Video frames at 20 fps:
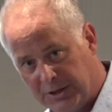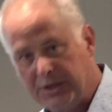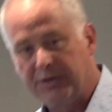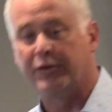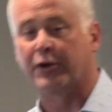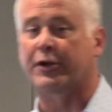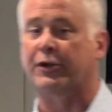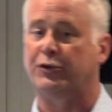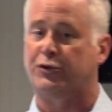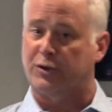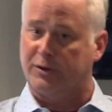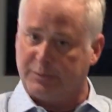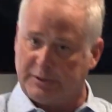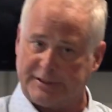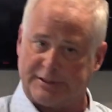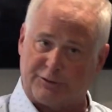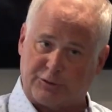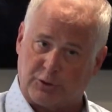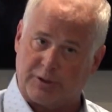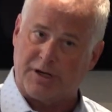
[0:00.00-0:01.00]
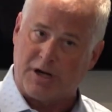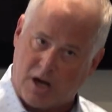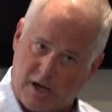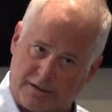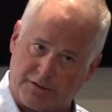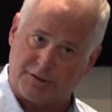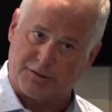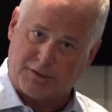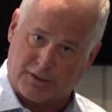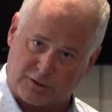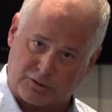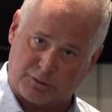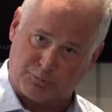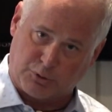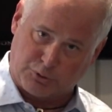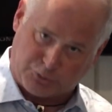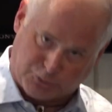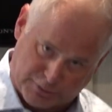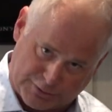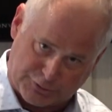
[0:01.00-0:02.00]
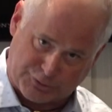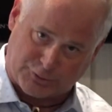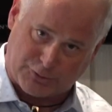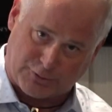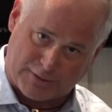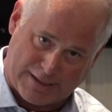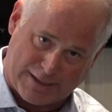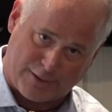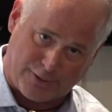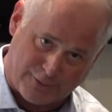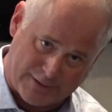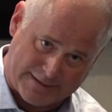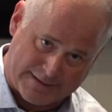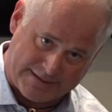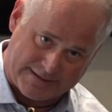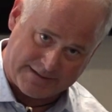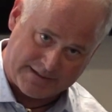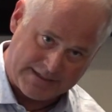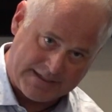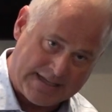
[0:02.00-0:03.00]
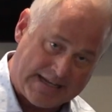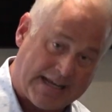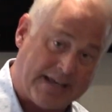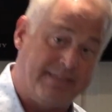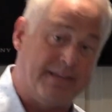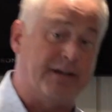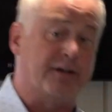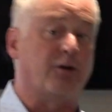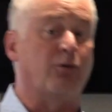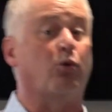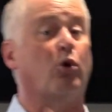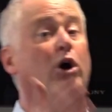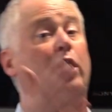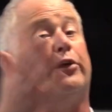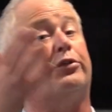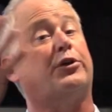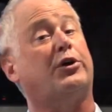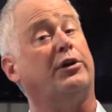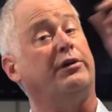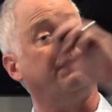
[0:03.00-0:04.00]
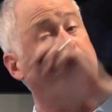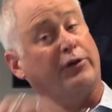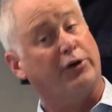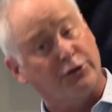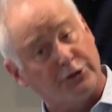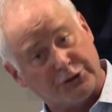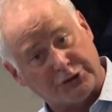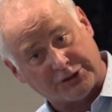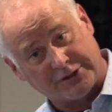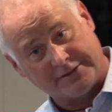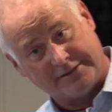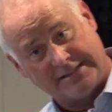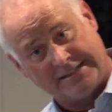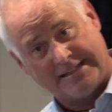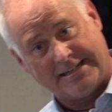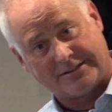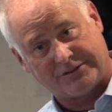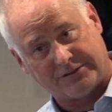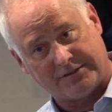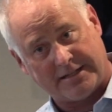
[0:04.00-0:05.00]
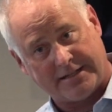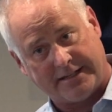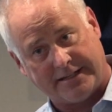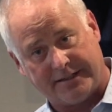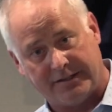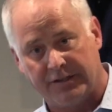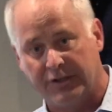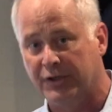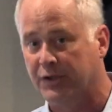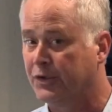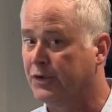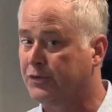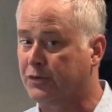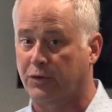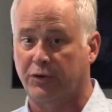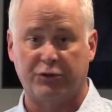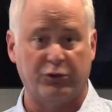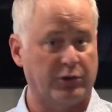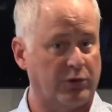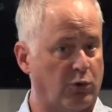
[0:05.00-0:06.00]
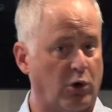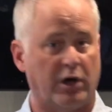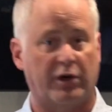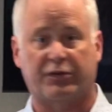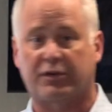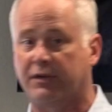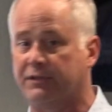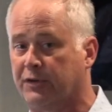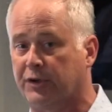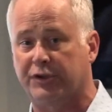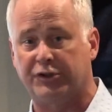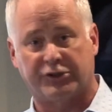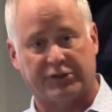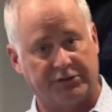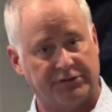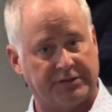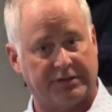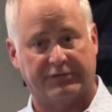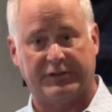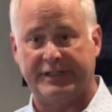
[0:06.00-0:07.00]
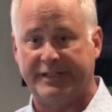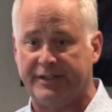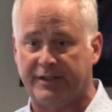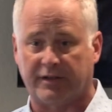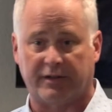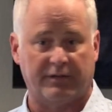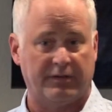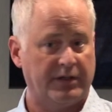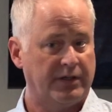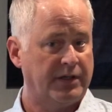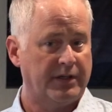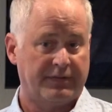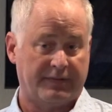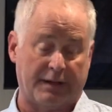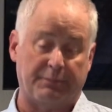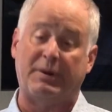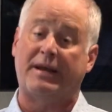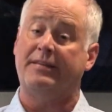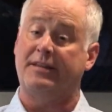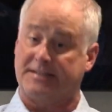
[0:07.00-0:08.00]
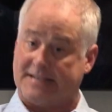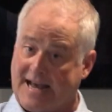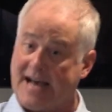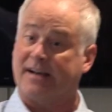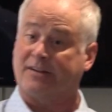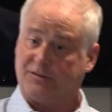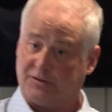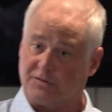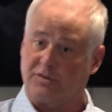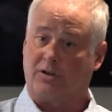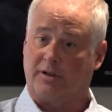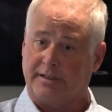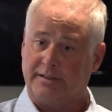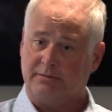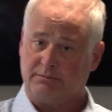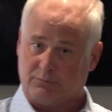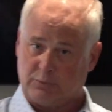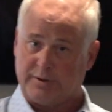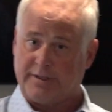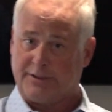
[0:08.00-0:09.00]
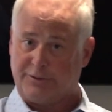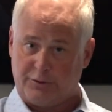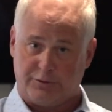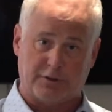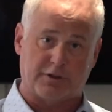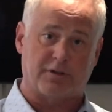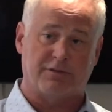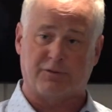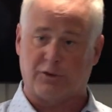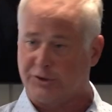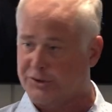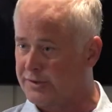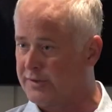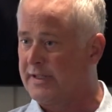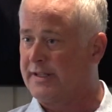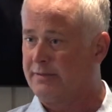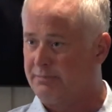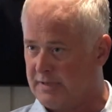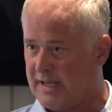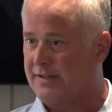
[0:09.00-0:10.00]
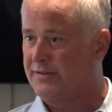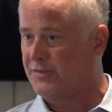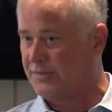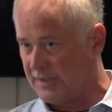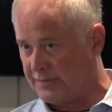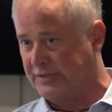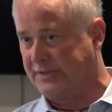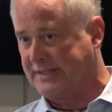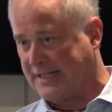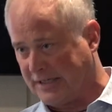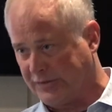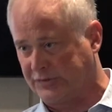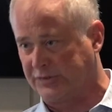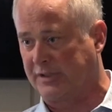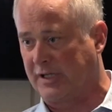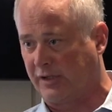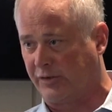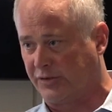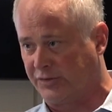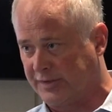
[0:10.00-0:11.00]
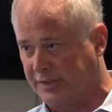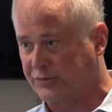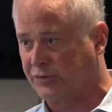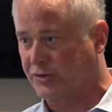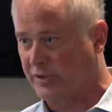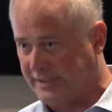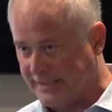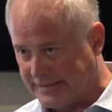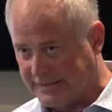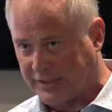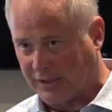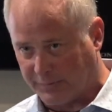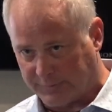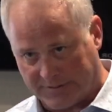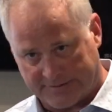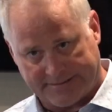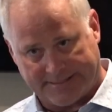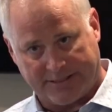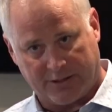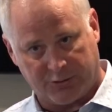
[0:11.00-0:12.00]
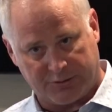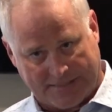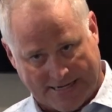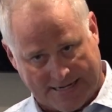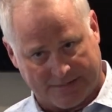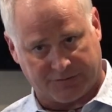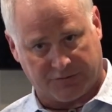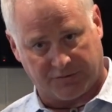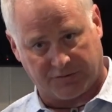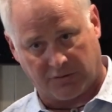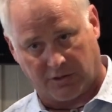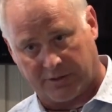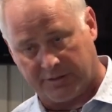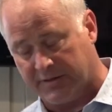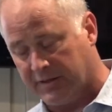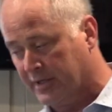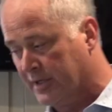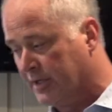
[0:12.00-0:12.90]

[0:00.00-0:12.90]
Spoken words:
They're contributing to a non-deductible traditional IRA and then Roth conversion the next day. So they're doing Roth conversions every year. They pay the taxes on it. When they do the conversion, they got $7,000 extra income that they owe taxes on,